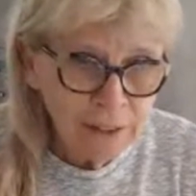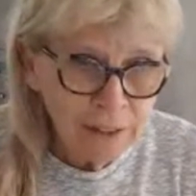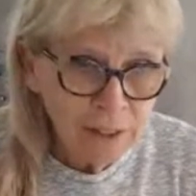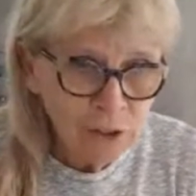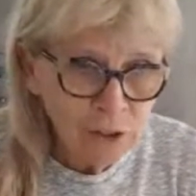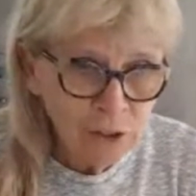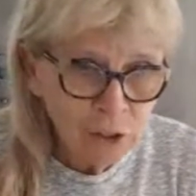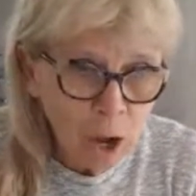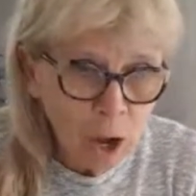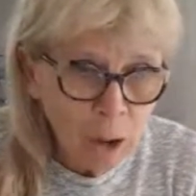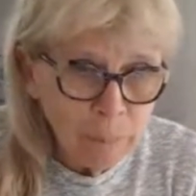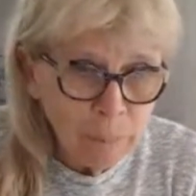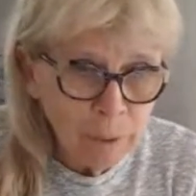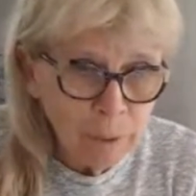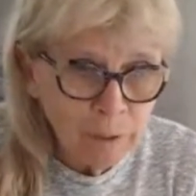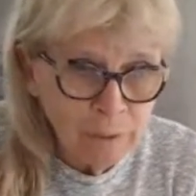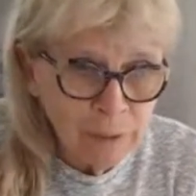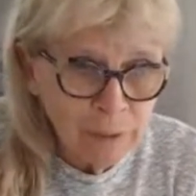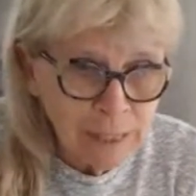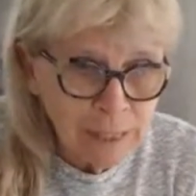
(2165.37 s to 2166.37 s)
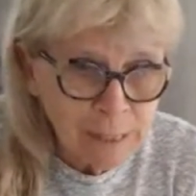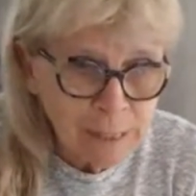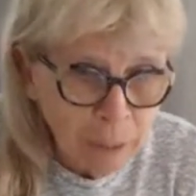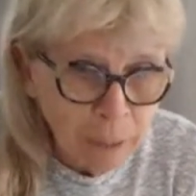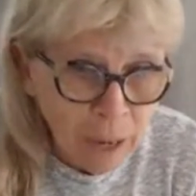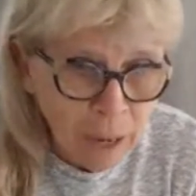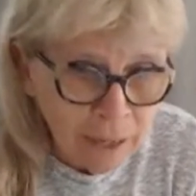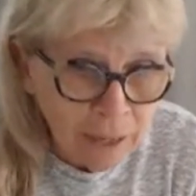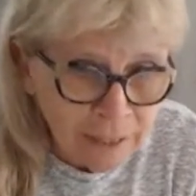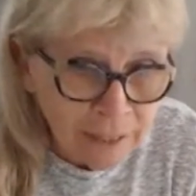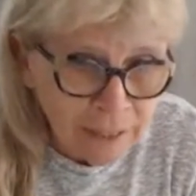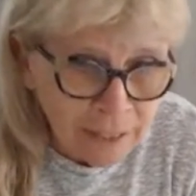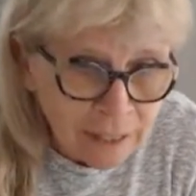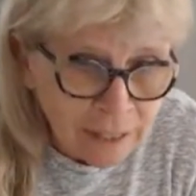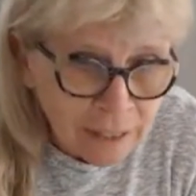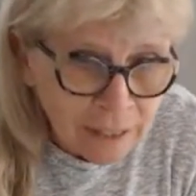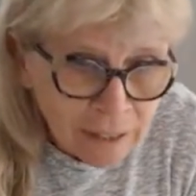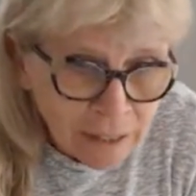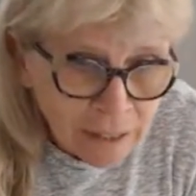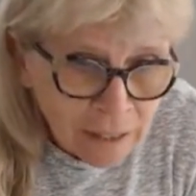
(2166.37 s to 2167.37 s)
the top of this
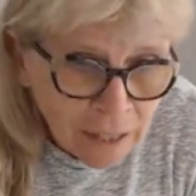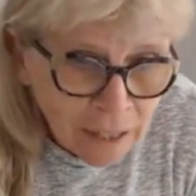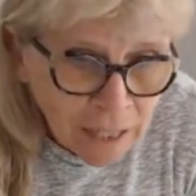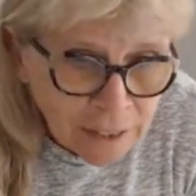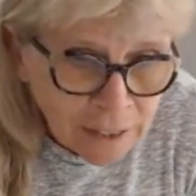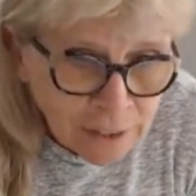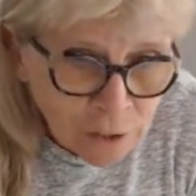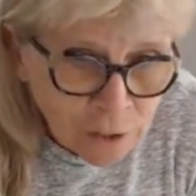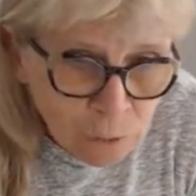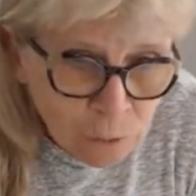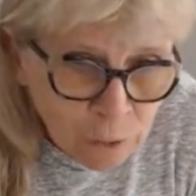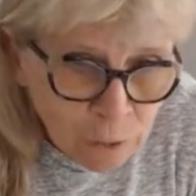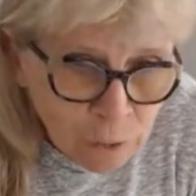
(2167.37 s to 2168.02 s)
party, I don't know